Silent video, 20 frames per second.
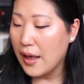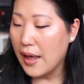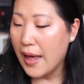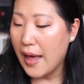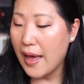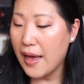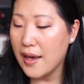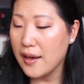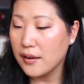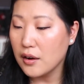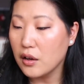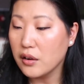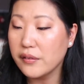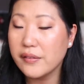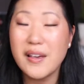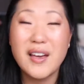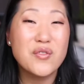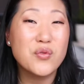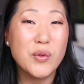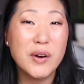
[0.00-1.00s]
And honestly,
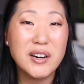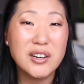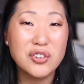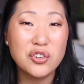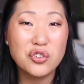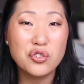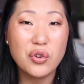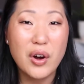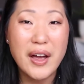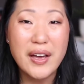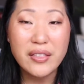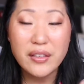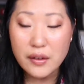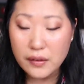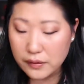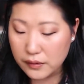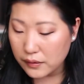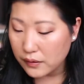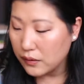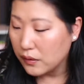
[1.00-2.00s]
I've wanted to try
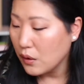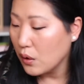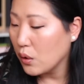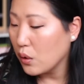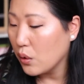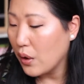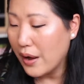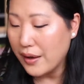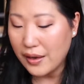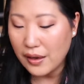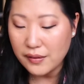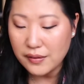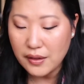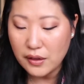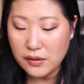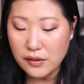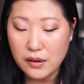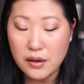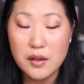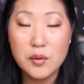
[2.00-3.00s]
this, so I guess
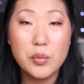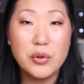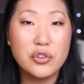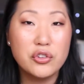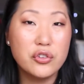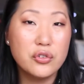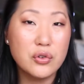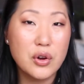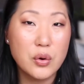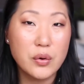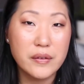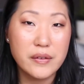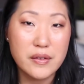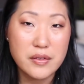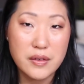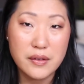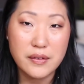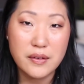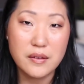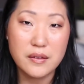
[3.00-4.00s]
that's good. But you notice that
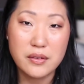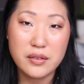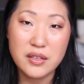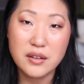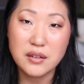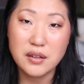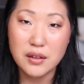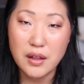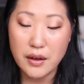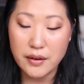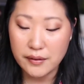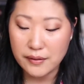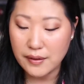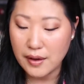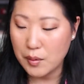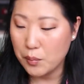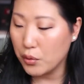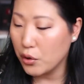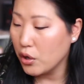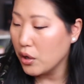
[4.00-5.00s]
this is the deluxe
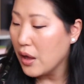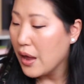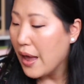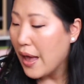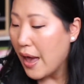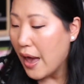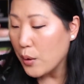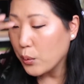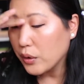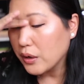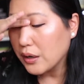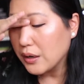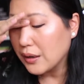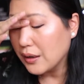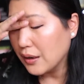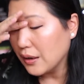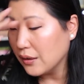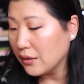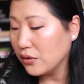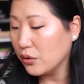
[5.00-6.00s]
sample, and we're gonna
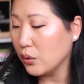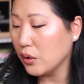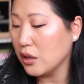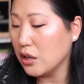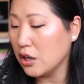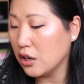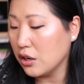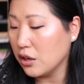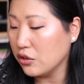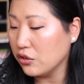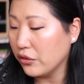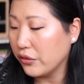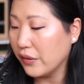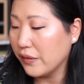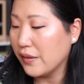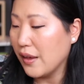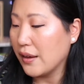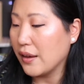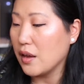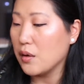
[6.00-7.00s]
get into it here in just a
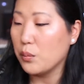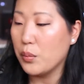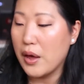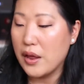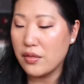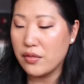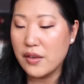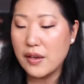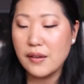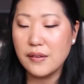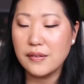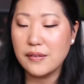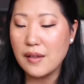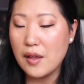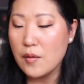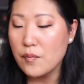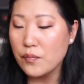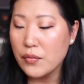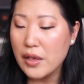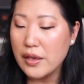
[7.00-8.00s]
second. But this
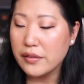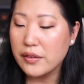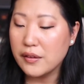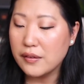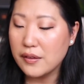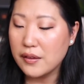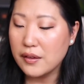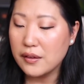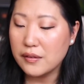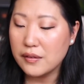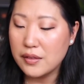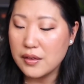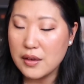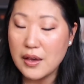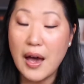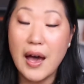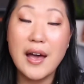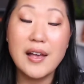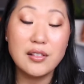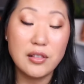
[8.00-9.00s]
is the,
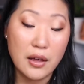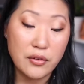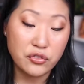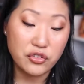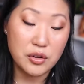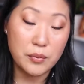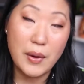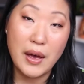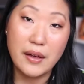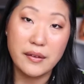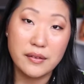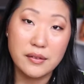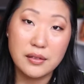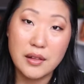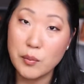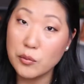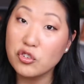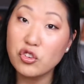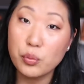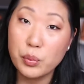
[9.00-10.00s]
I love sheet masks.
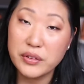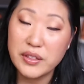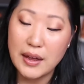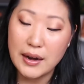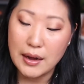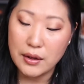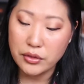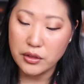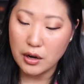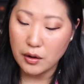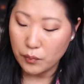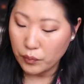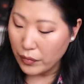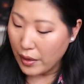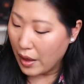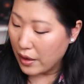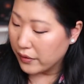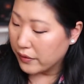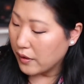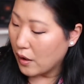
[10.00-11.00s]
Let me just put that out there.
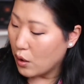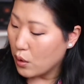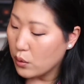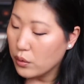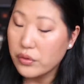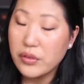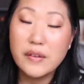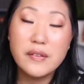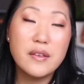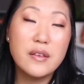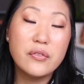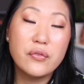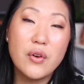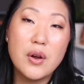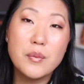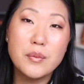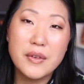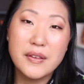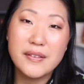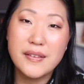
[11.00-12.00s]
So this is
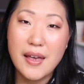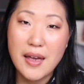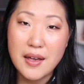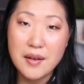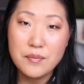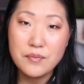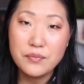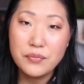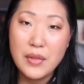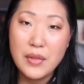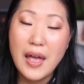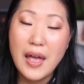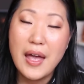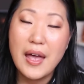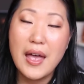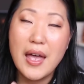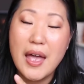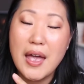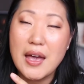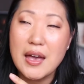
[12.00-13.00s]
from The Same,
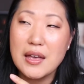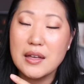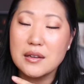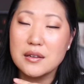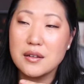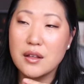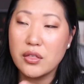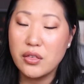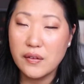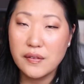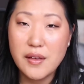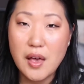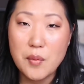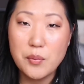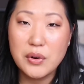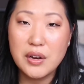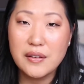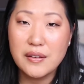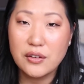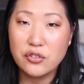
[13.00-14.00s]
and this
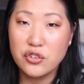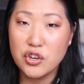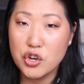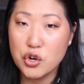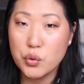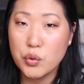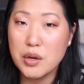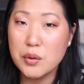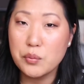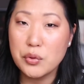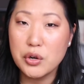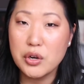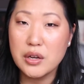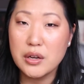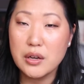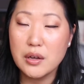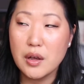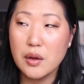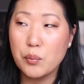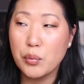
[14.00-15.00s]
company is actually a Korean beauty
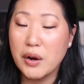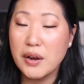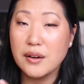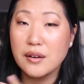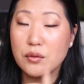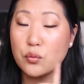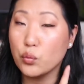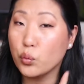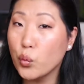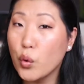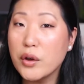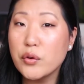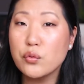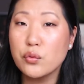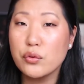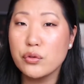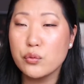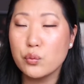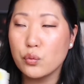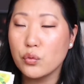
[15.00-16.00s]
brand. And one
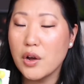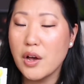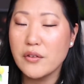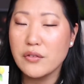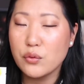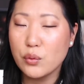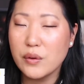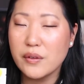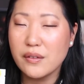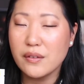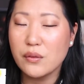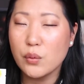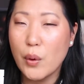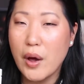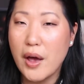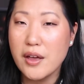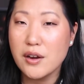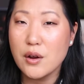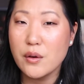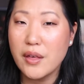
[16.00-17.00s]
of the reasons why
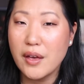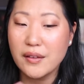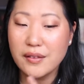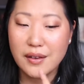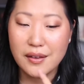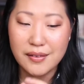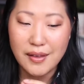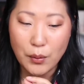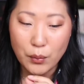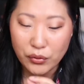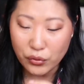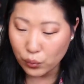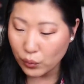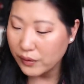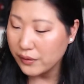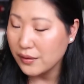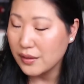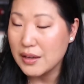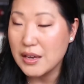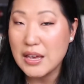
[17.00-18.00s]
I know that is because I was
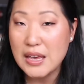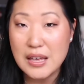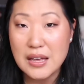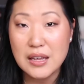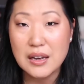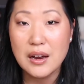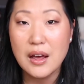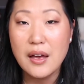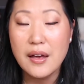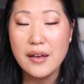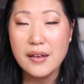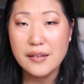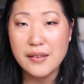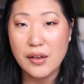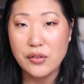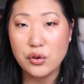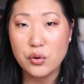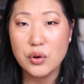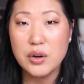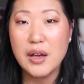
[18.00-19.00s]
recently in
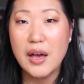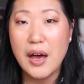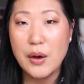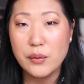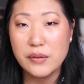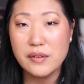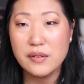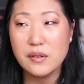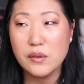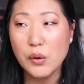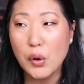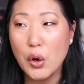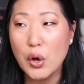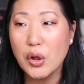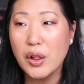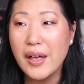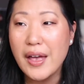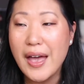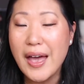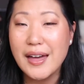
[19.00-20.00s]
South Korea. I was in
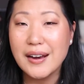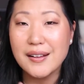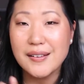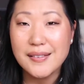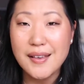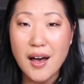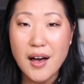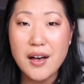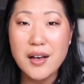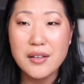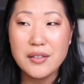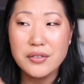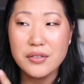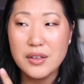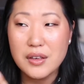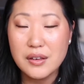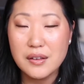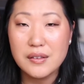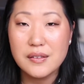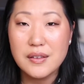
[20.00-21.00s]
Seoul, and I saw
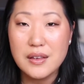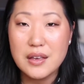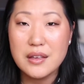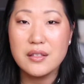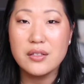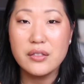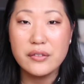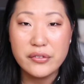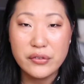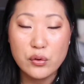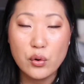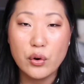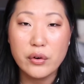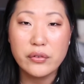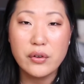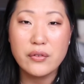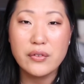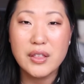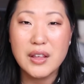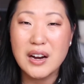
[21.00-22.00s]
these in stores
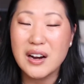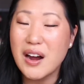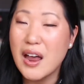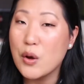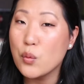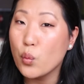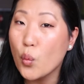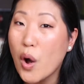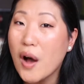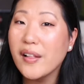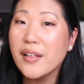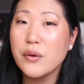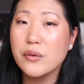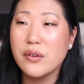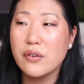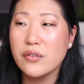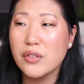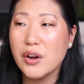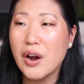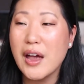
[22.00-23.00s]
over there. And while I was
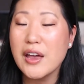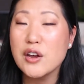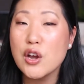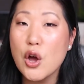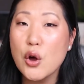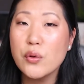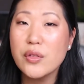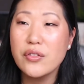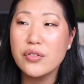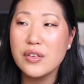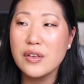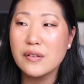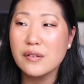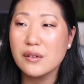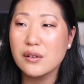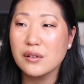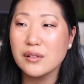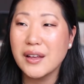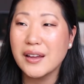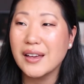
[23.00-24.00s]
over there, I know that these
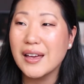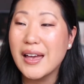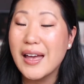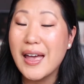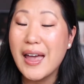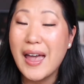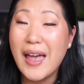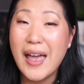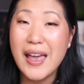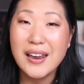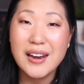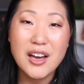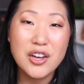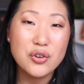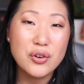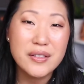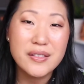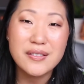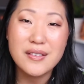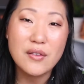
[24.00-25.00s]
are like
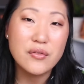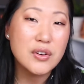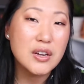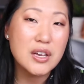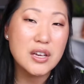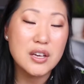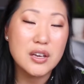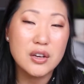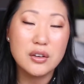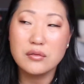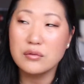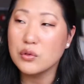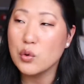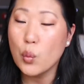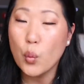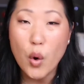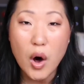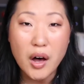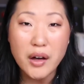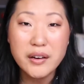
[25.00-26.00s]
870
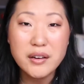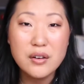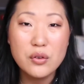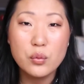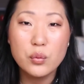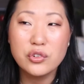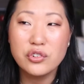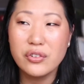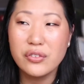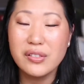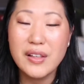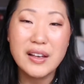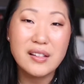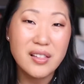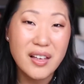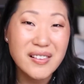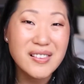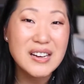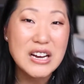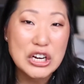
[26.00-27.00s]
won, which is like
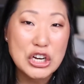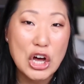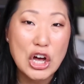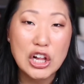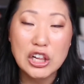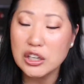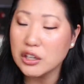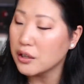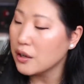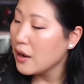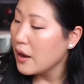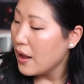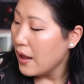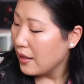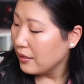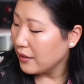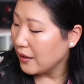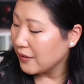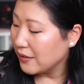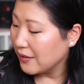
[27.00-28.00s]
less than $1,
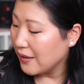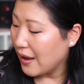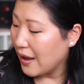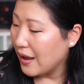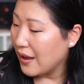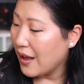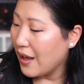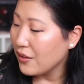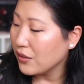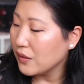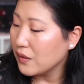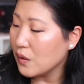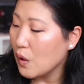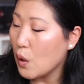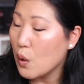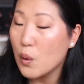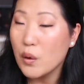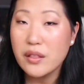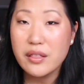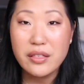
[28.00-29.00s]
let's say. And
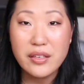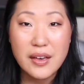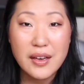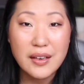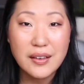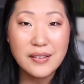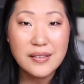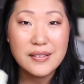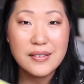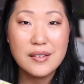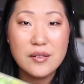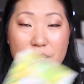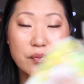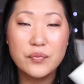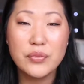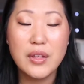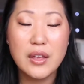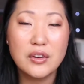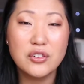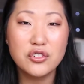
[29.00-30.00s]
so this
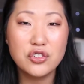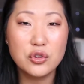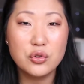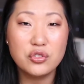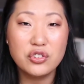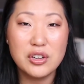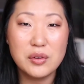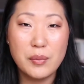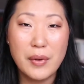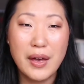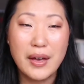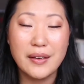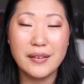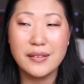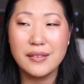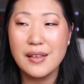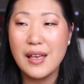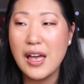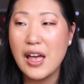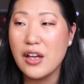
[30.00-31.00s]
2 sheet
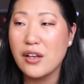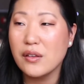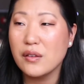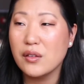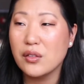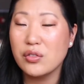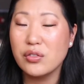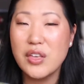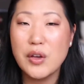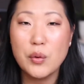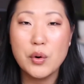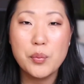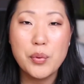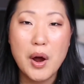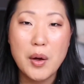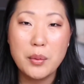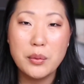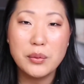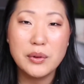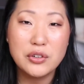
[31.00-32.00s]
masks, they were
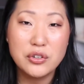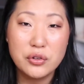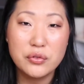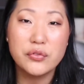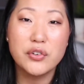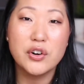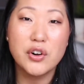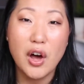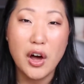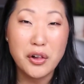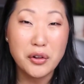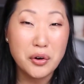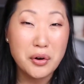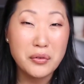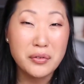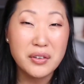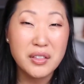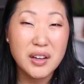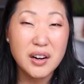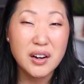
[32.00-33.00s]
probably 2 for $1
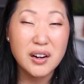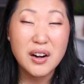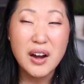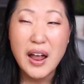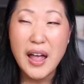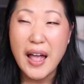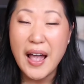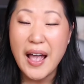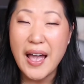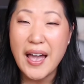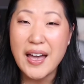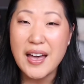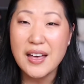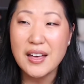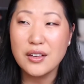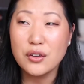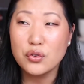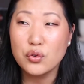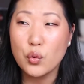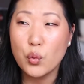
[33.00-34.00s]
over there.
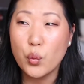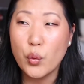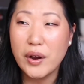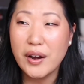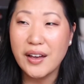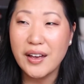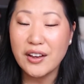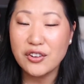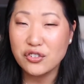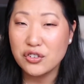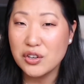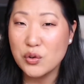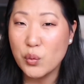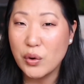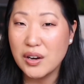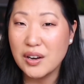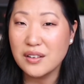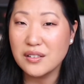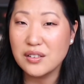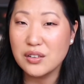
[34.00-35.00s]
And when I actually
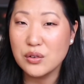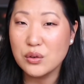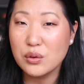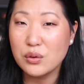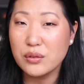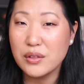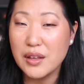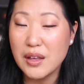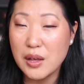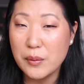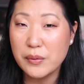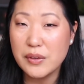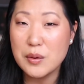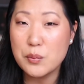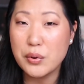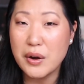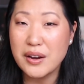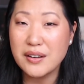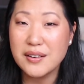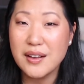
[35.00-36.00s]
went into the Ipsy
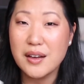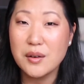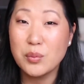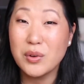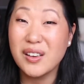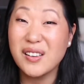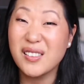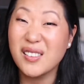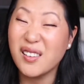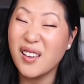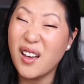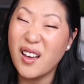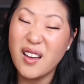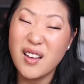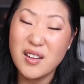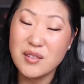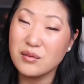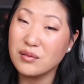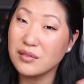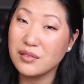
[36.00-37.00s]
breakdown, because
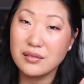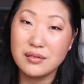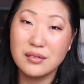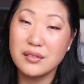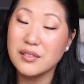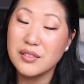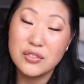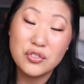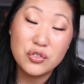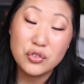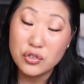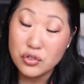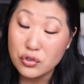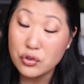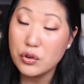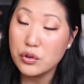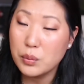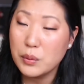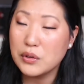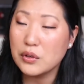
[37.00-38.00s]

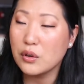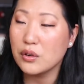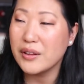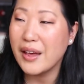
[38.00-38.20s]
truth be told,